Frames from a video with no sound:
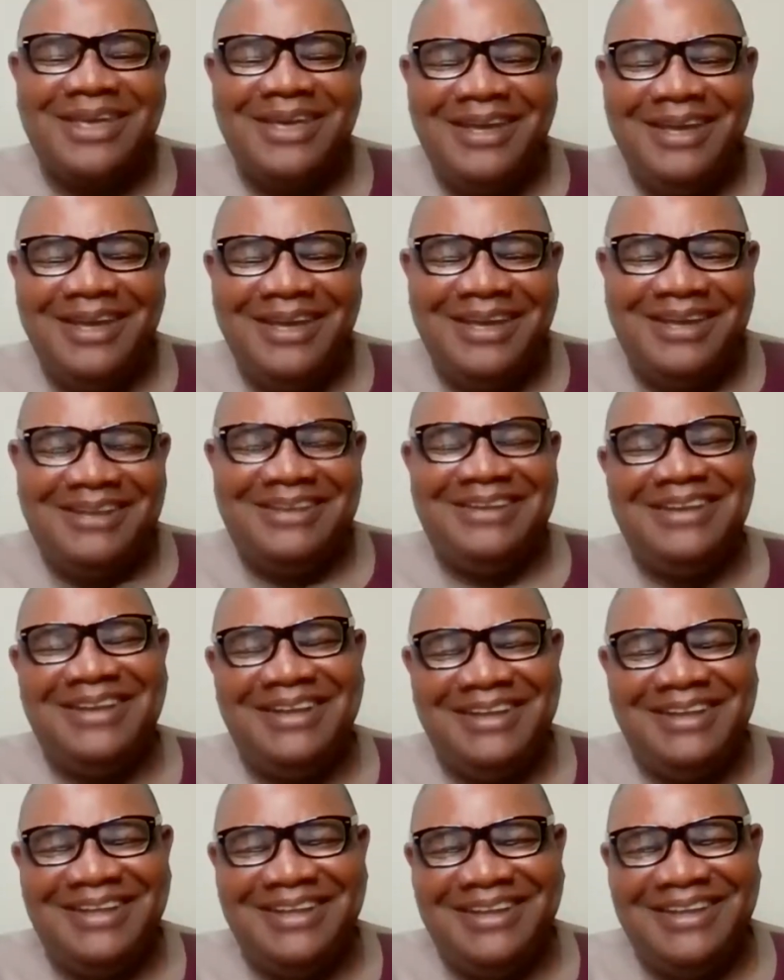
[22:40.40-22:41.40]
okay.
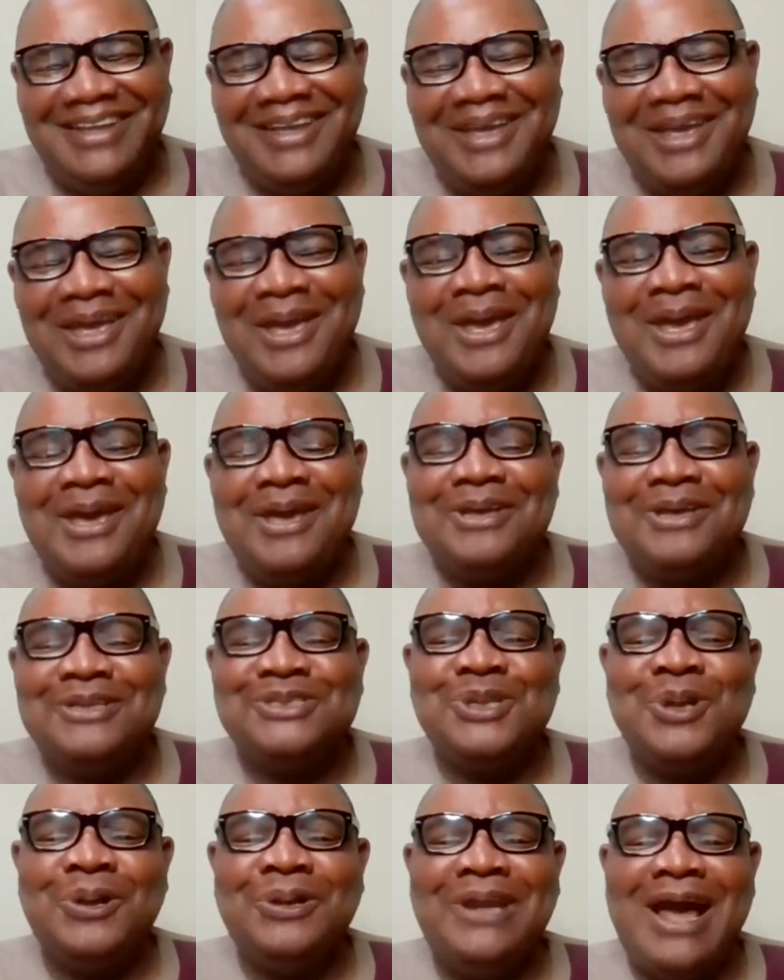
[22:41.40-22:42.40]

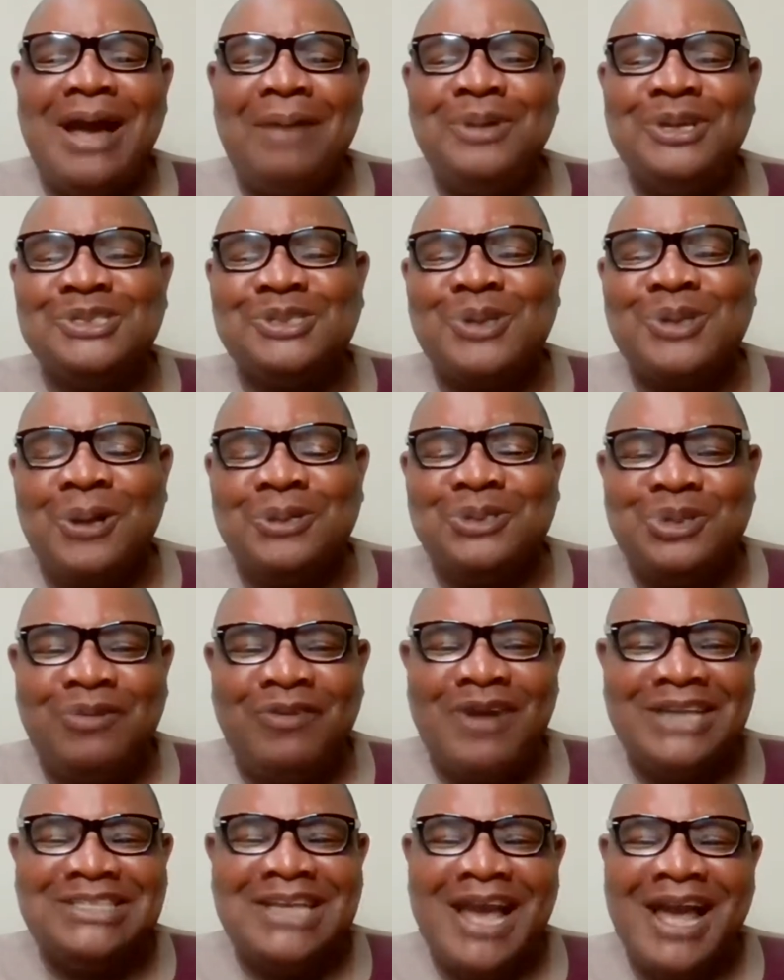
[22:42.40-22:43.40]
So that means
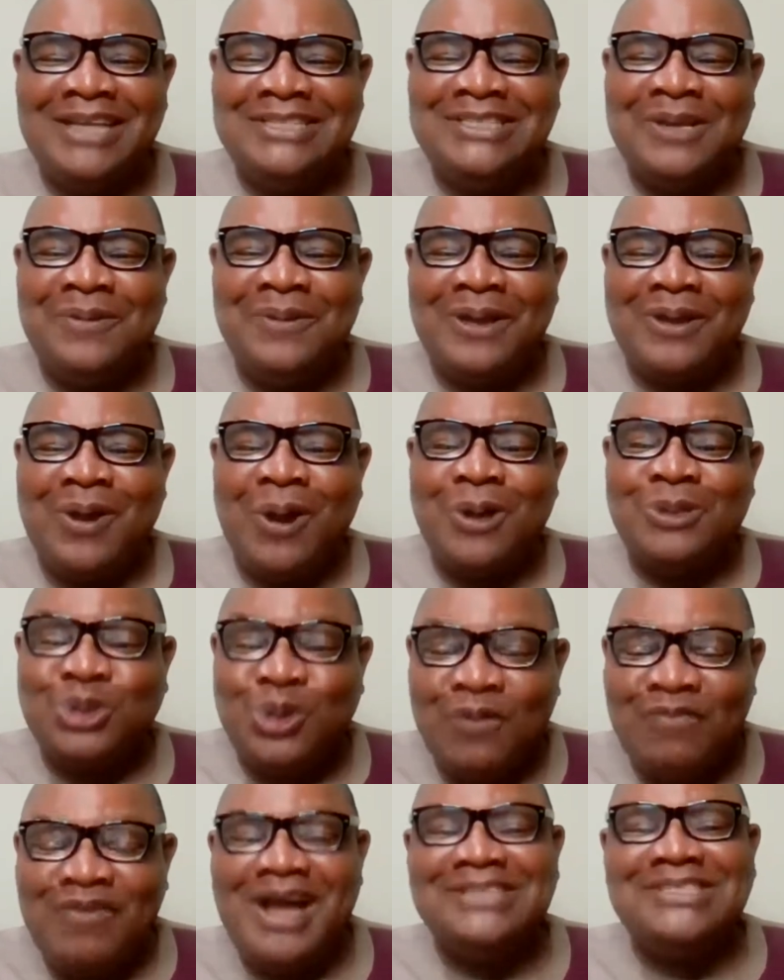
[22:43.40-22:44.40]
controversial has a way.
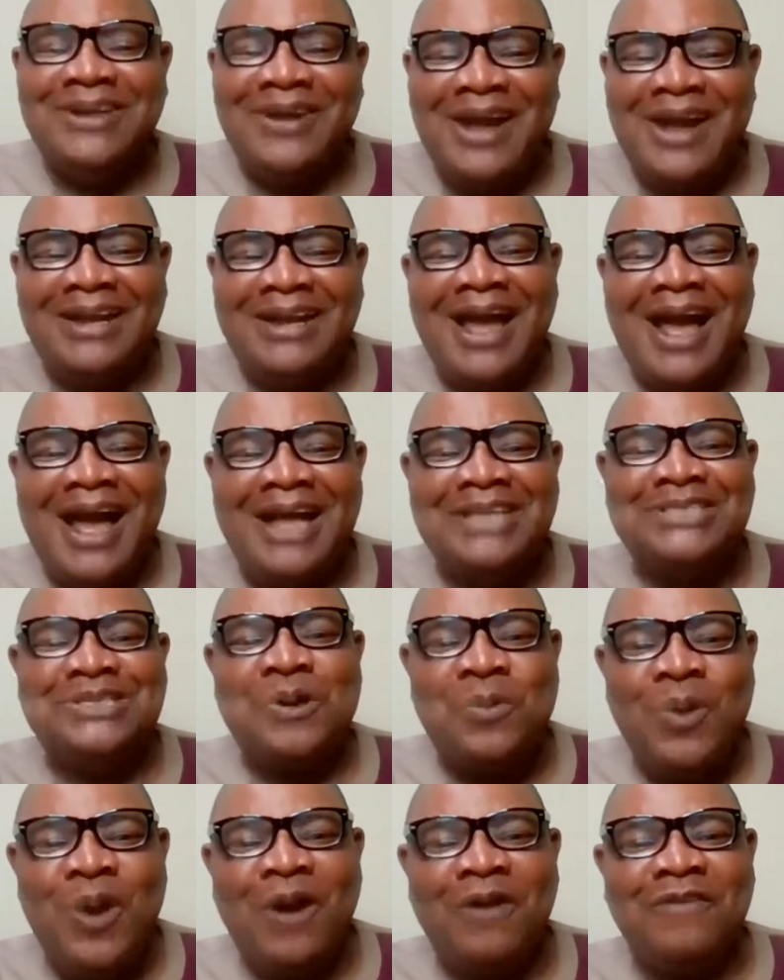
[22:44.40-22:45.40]
Controversy rather has
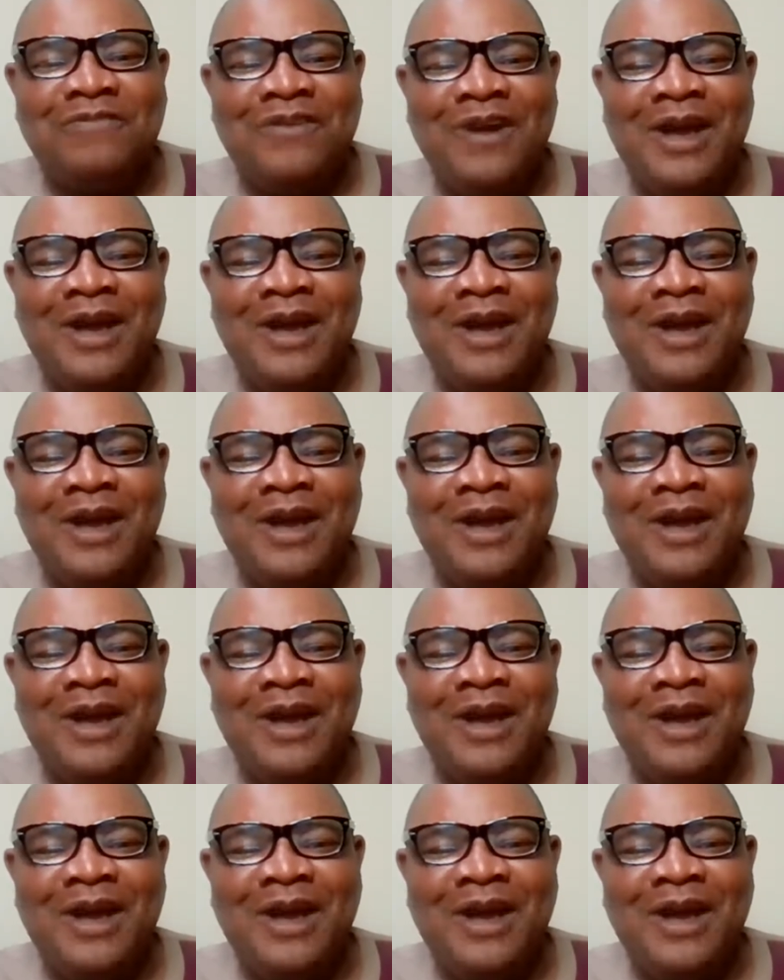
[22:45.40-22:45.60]
a way of